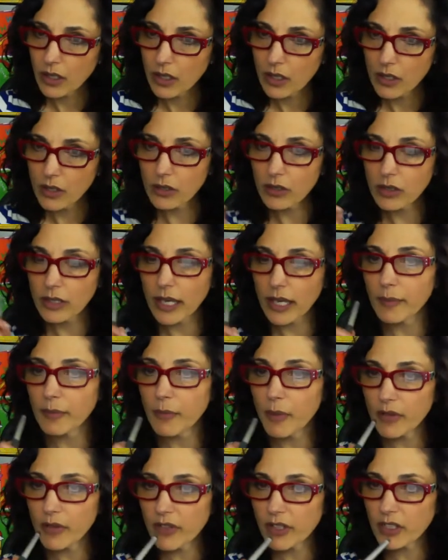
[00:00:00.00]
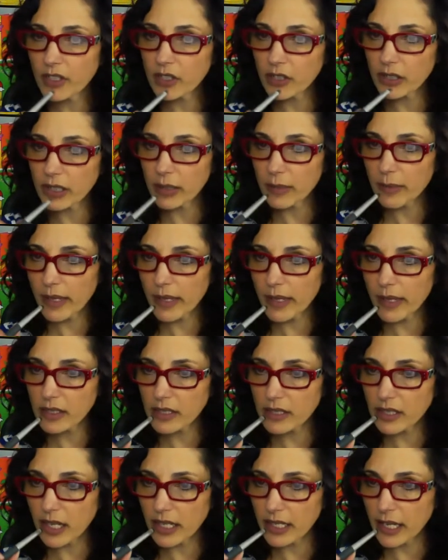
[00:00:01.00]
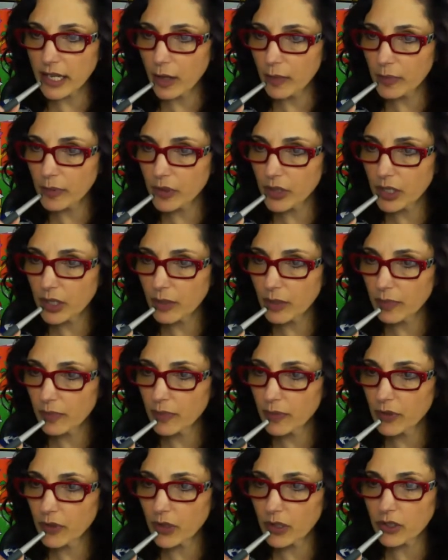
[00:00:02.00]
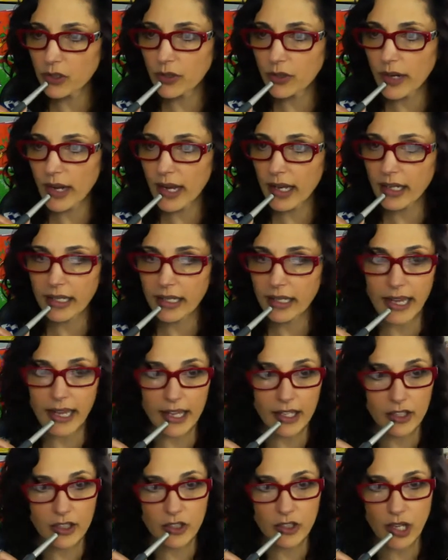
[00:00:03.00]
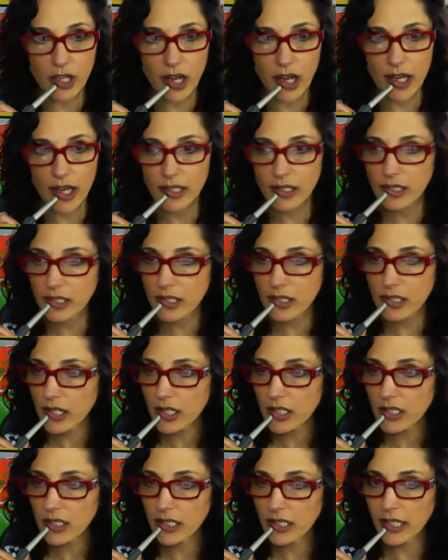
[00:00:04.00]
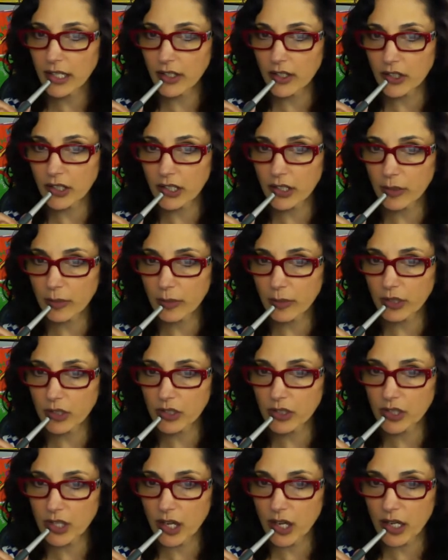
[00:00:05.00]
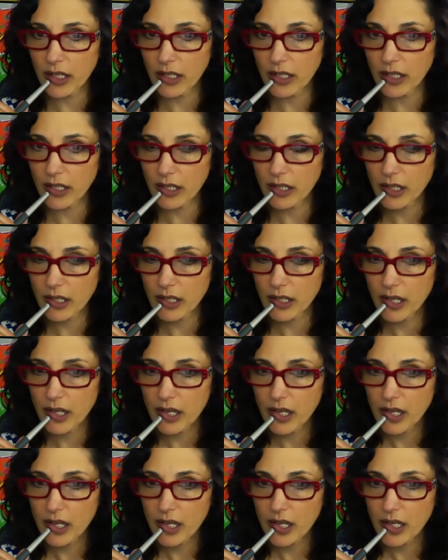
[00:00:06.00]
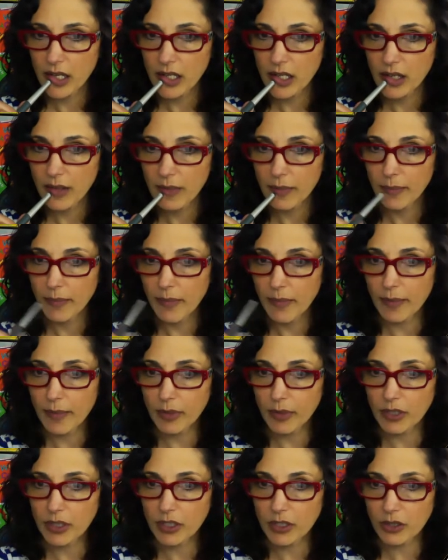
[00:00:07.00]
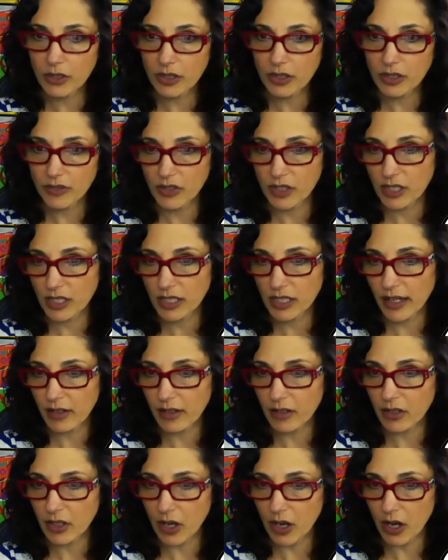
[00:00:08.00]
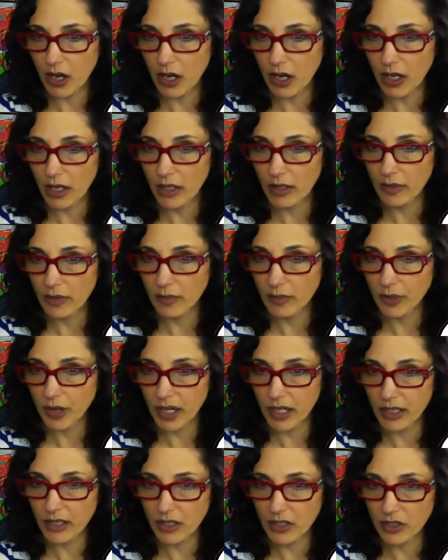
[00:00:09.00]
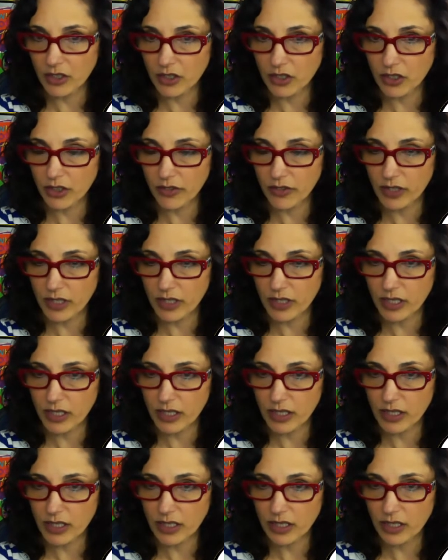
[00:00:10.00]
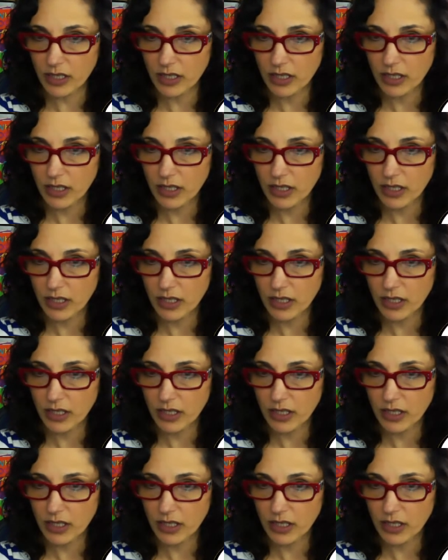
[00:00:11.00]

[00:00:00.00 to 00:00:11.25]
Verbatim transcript: You'll get motivational emails designed to help you keep you on track and energized to get your Kindle book done. Member exclusive discounts on products and services.